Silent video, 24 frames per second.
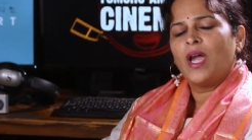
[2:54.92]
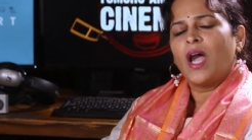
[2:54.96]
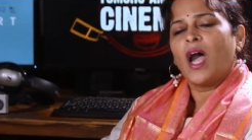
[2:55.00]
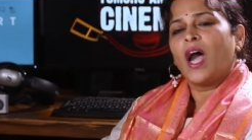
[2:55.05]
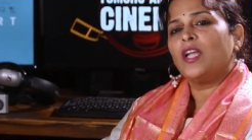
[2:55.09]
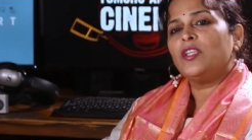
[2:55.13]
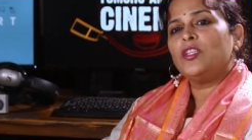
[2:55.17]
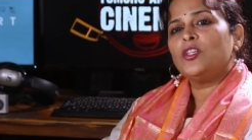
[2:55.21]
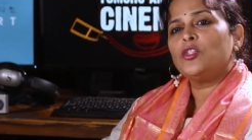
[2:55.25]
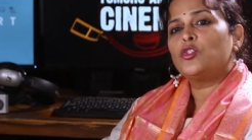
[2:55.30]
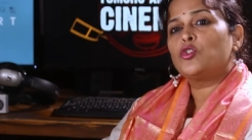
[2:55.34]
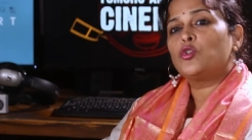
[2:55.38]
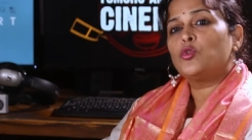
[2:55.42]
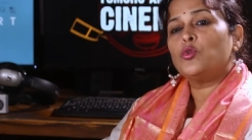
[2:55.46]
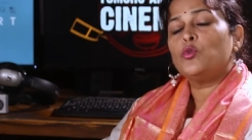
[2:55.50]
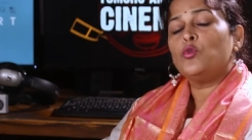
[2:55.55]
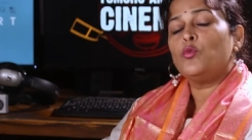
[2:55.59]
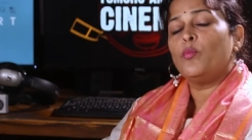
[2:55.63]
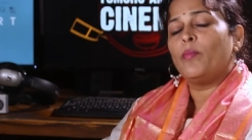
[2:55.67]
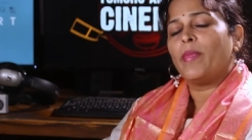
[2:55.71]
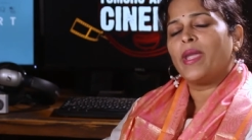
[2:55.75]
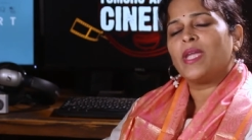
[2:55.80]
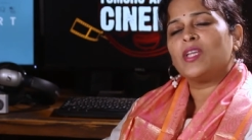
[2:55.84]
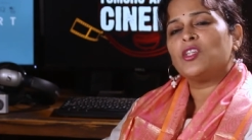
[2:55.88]
are the
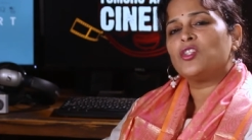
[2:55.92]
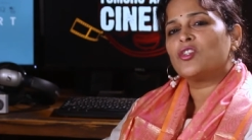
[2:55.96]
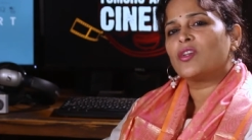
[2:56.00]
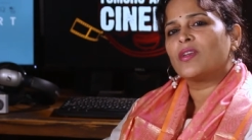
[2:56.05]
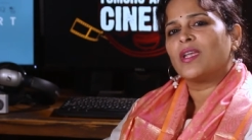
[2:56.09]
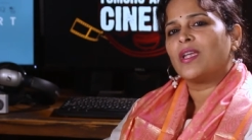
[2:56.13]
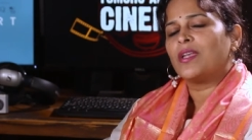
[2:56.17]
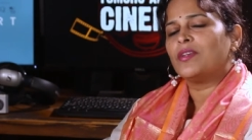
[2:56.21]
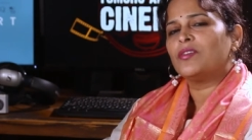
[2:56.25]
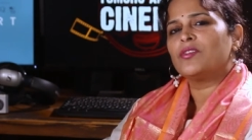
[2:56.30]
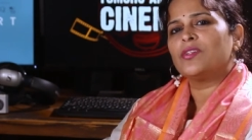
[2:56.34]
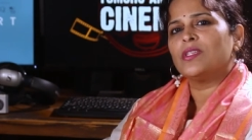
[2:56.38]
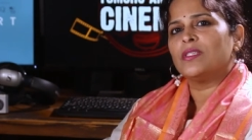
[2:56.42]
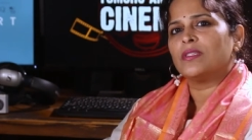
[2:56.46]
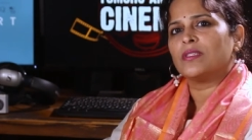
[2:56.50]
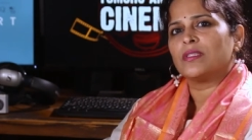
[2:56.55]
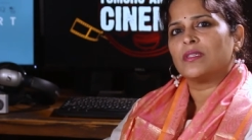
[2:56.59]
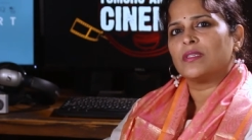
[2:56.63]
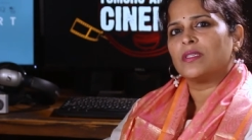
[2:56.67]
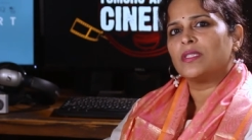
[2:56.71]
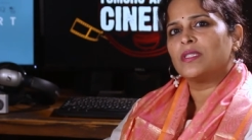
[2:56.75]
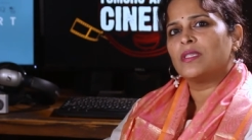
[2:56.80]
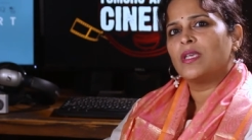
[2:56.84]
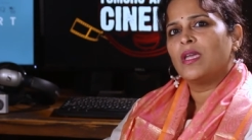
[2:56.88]
two major
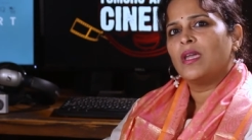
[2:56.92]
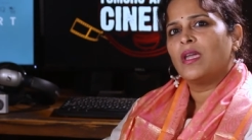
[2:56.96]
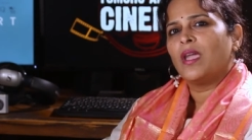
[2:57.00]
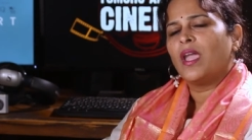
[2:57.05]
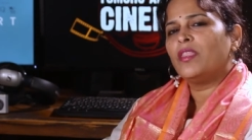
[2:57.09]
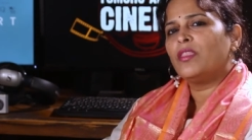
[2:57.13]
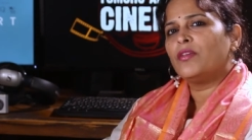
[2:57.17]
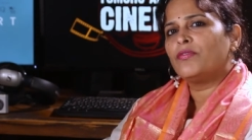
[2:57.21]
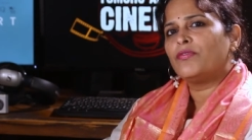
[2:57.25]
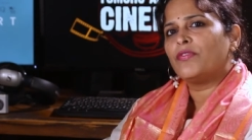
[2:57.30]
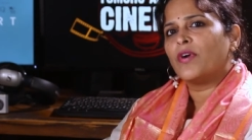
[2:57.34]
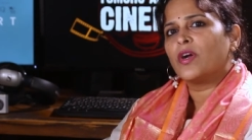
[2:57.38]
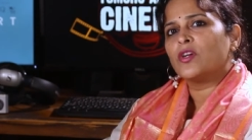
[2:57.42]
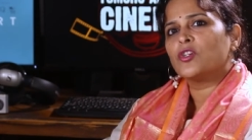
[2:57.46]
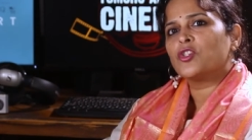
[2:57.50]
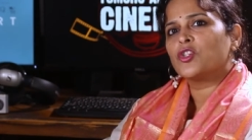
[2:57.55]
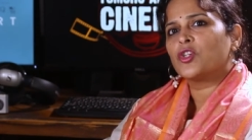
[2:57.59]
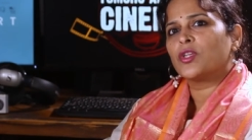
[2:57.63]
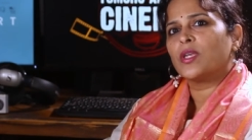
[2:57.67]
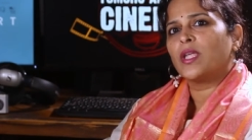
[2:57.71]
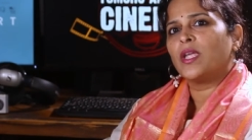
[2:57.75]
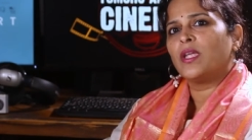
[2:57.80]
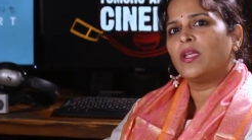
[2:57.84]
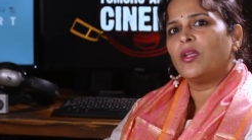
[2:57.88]
hindrances in the
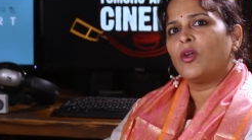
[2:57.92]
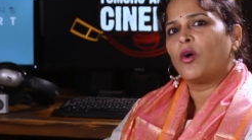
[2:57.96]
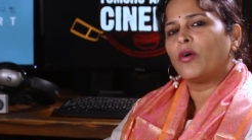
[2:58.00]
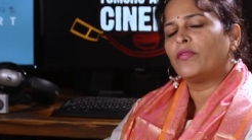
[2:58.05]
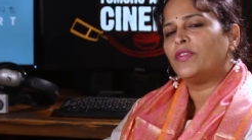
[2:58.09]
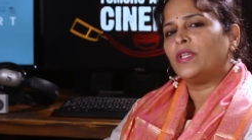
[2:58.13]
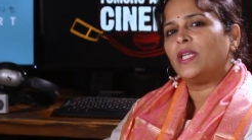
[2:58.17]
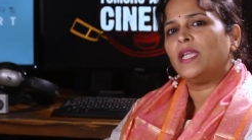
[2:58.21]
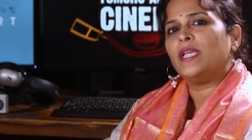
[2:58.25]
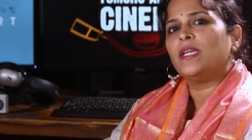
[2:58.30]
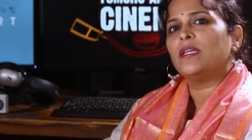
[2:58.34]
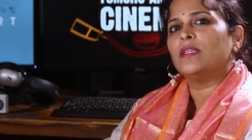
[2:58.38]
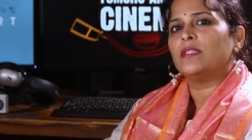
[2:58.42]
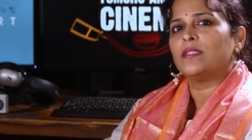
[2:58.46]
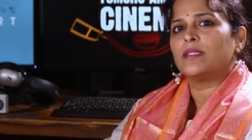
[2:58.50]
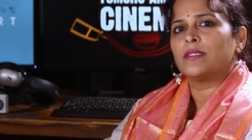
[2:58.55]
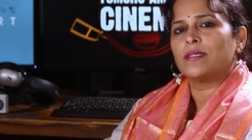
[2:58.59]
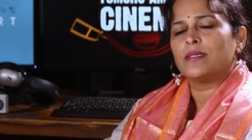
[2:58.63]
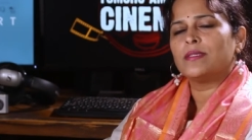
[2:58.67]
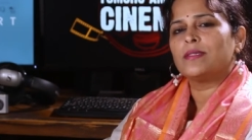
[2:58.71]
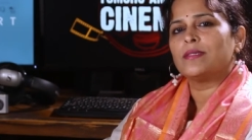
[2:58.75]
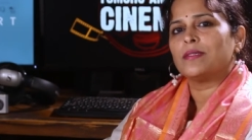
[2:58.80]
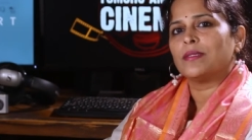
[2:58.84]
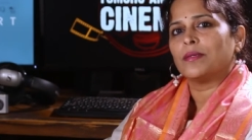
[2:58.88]
functioning of the legal
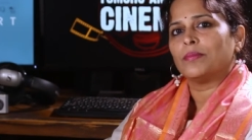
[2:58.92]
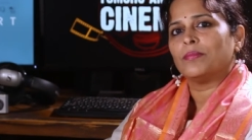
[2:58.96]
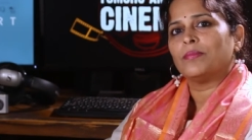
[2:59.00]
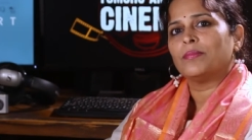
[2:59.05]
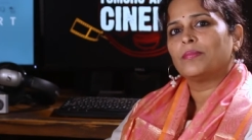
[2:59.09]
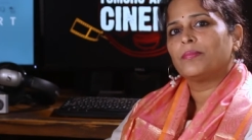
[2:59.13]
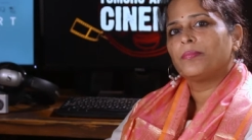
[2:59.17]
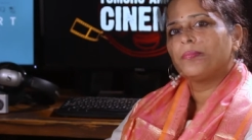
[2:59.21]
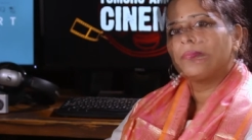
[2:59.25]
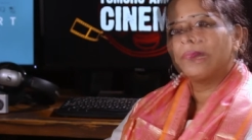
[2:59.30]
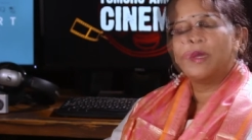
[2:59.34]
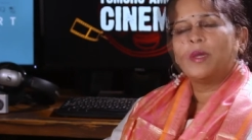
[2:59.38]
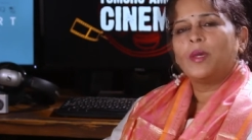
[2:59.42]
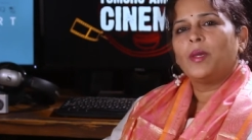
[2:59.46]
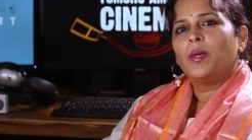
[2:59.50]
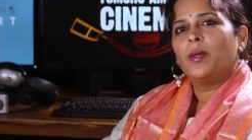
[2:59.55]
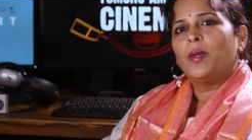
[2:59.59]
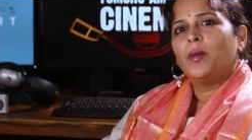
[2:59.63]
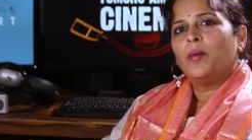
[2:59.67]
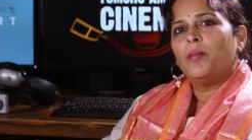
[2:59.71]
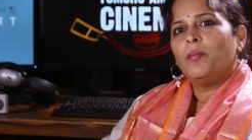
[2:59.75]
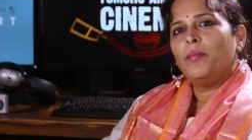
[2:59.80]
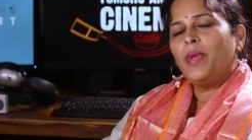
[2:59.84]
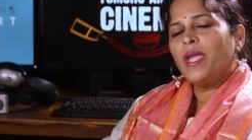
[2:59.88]
system.
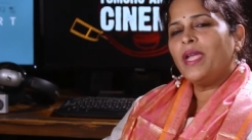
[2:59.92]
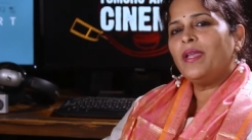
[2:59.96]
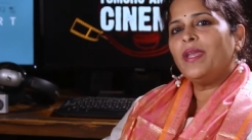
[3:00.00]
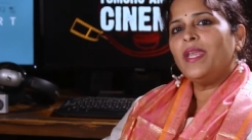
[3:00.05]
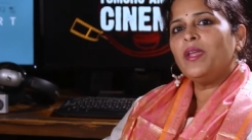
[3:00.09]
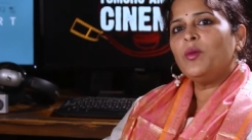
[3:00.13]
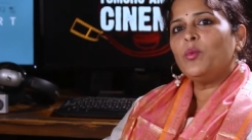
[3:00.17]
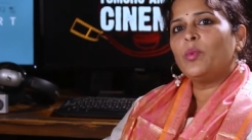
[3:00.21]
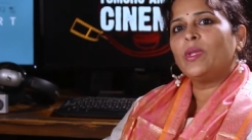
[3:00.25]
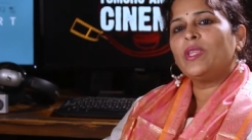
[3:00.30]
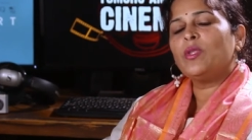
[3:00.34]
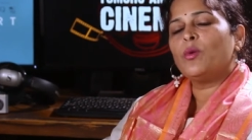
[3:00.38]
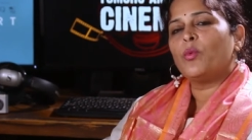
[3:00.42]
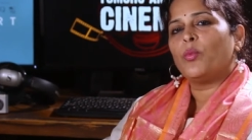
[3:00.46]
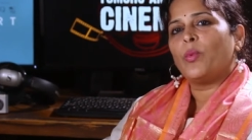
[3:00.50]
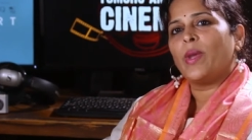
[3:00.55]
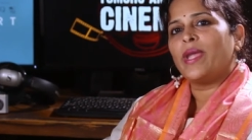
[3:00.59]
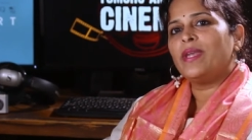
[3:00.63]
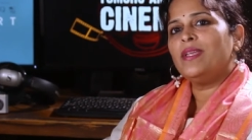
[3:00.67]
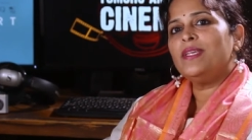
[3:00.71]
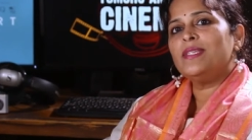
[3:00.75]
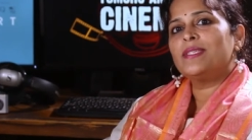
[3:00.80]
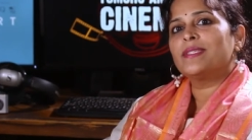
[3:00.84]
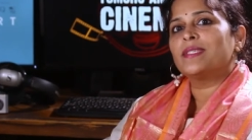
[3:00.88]
Beginning with a
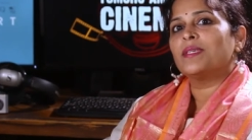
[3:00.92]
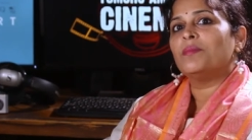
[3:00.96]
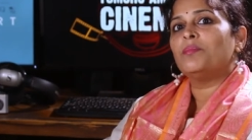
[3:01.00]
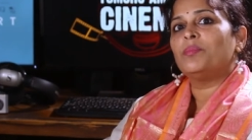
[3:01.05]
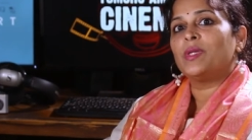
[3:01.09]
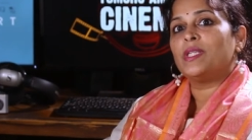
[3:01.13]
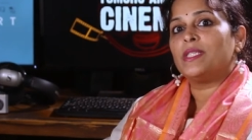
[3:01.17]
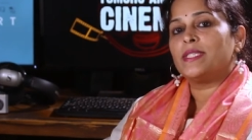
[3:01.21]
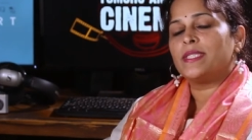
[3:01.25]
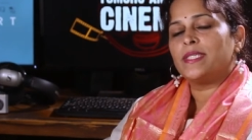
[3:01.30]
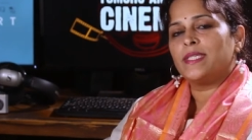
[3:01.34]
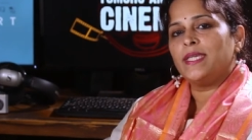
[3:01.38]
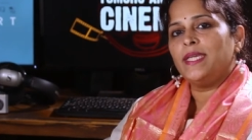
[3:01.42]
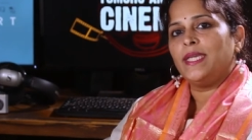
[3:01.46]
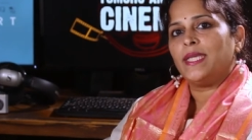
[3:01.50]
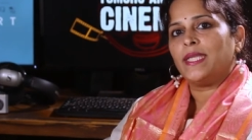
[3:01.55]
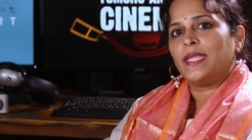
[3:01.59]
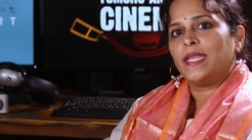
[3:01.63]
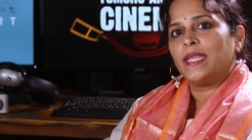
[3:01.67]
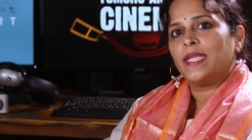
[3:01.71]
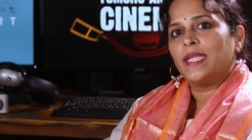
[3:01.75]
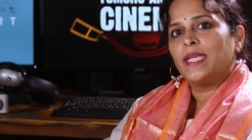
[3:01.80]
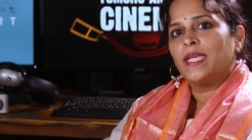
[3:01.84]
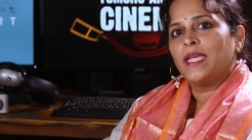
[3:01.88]
very simple
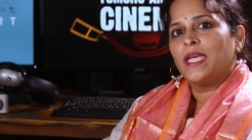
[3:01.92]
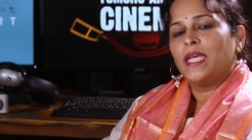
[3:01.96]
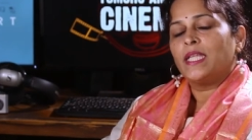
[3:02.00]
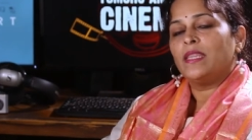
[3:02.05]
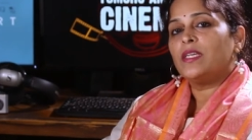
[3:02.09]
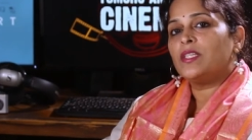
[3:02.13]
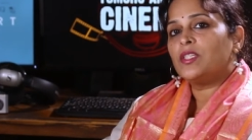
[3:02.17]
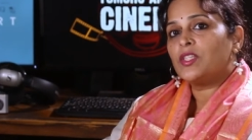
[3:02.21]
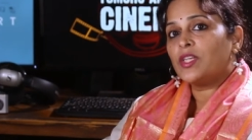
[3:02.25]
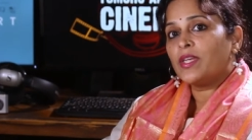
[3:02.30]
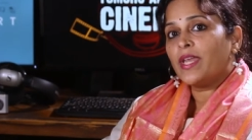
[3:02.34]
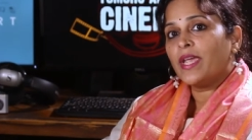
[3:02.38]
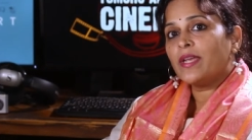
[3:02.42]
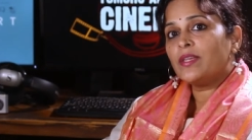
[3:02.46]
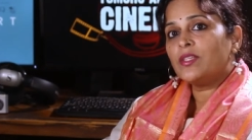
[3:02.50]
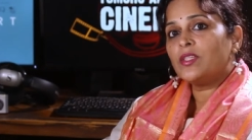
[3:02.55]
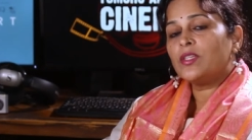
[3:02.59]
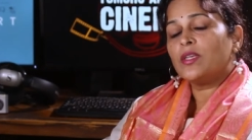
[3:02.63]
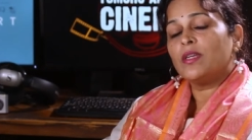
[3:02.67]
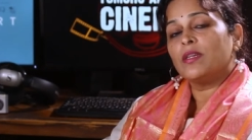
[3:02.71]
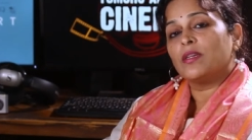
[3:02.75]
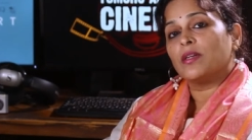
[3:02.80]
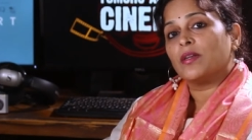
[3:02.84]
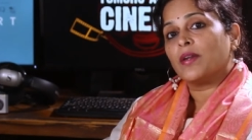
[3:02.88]
scene, the
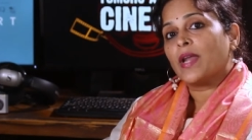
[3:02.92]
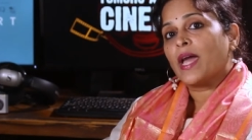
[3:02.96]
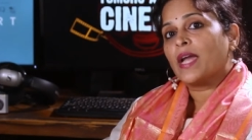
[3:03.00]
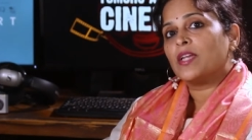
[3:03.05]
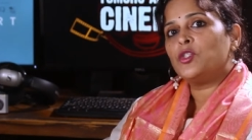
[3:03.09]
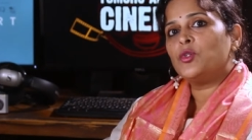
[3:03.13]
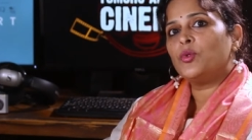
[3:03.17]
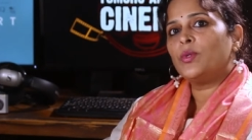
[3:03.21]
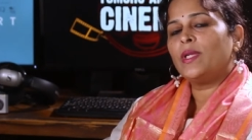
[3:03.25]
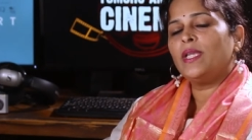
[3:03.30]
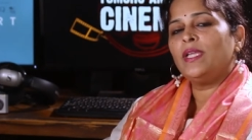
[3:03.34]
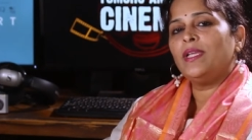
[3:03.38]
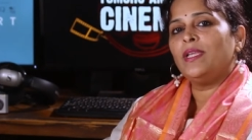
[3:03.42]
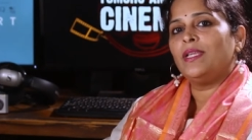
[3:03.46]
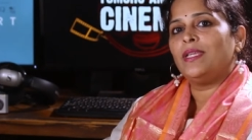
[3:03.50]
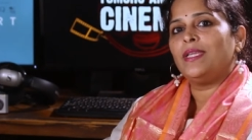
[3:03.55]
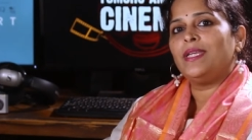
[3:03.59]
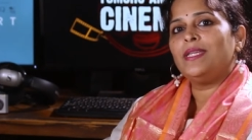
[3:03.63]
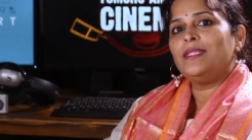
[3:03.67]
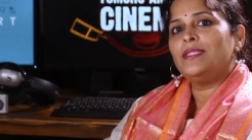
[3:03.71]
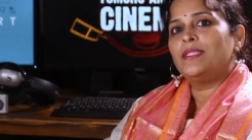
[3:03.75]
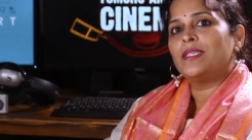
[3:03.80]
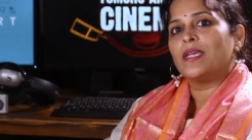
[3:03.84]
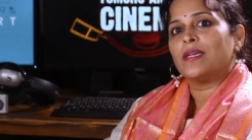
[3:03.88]
director gradually
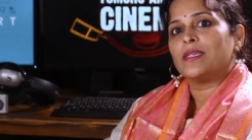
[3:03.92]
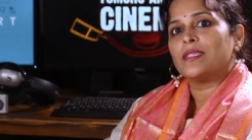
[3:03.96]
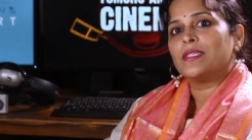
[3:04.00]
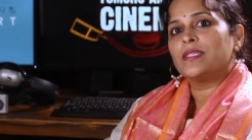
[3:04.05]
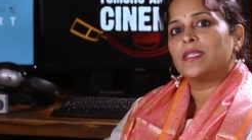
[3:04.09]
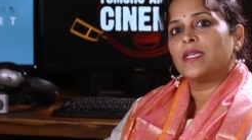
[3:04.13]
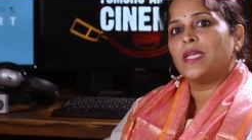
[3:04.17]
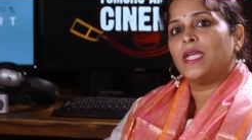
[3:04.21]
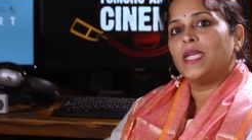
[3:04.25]
leads us